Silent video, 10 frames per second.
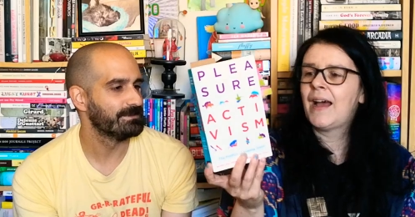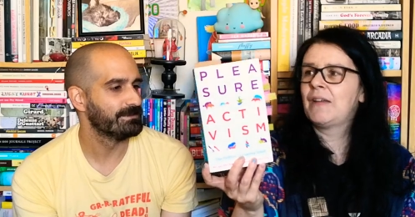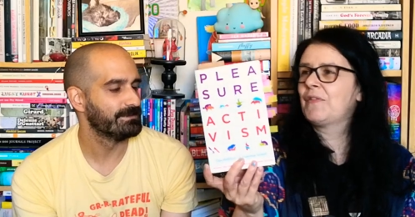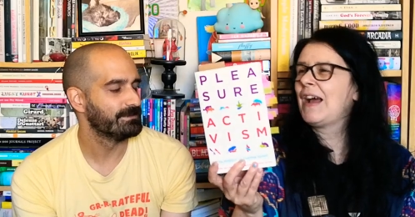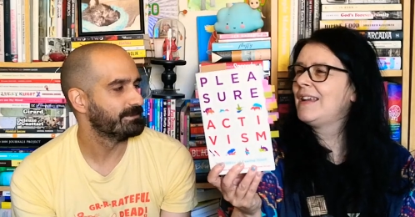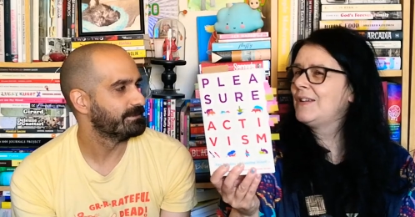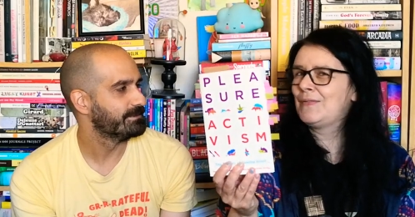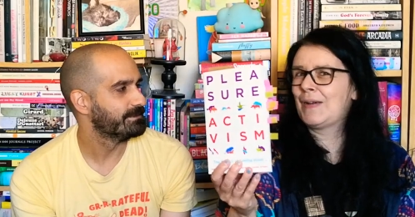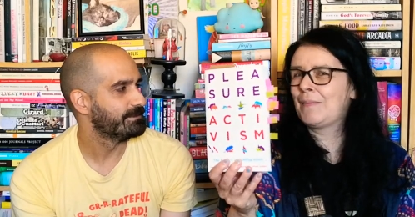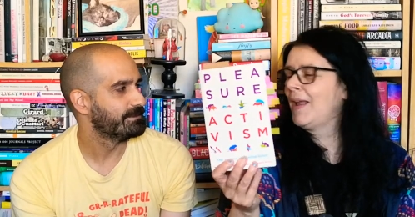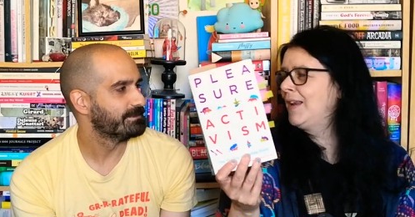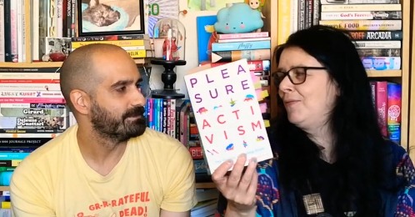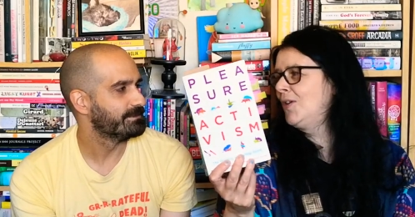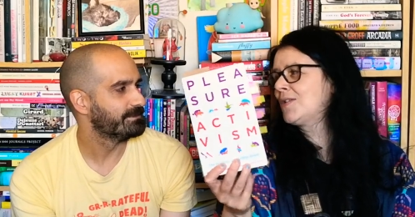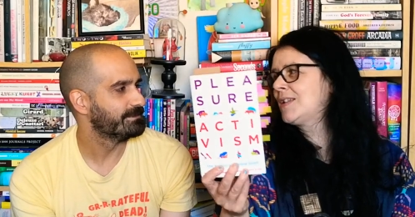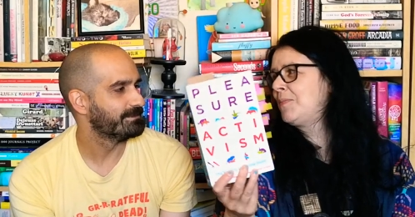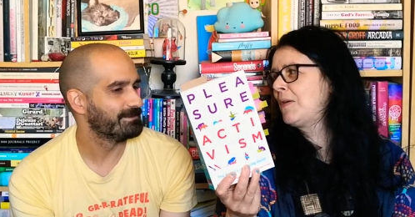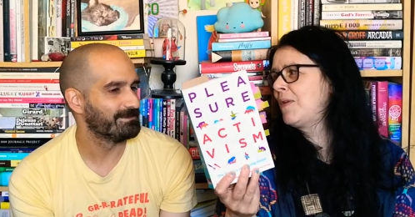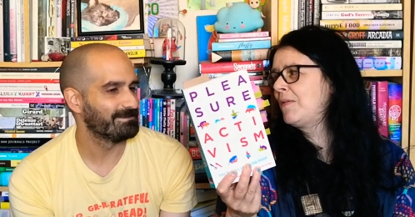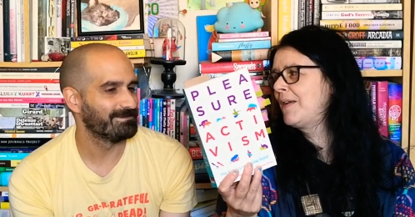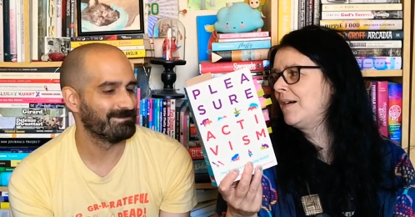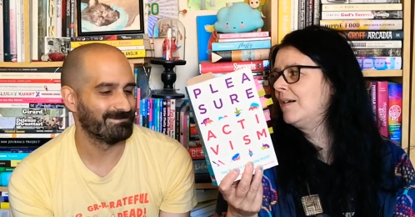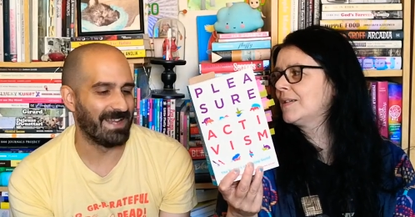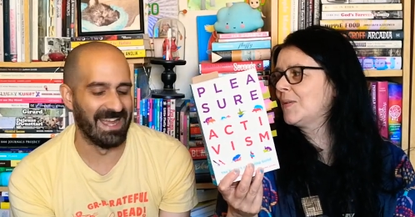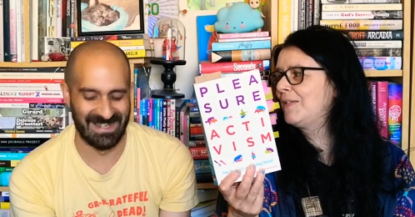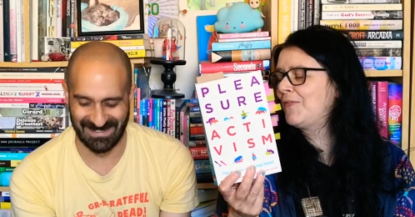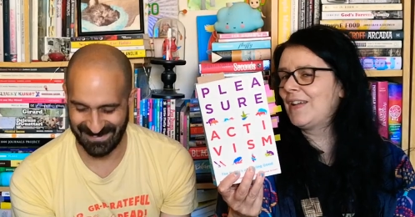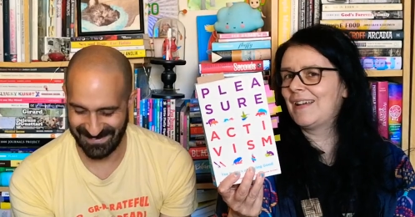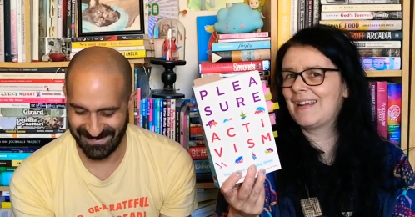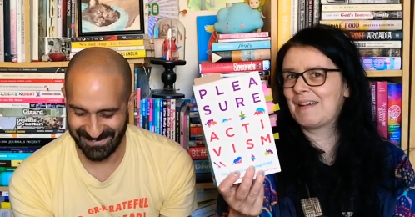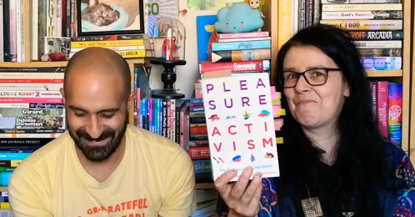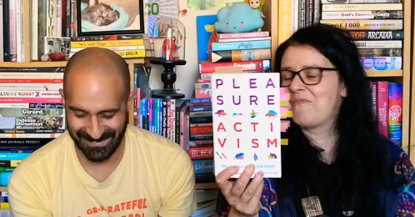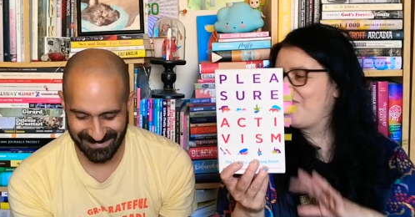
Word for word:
Speaker 1: I've kind of I'm kind of lost about where we are, so I feel like I'm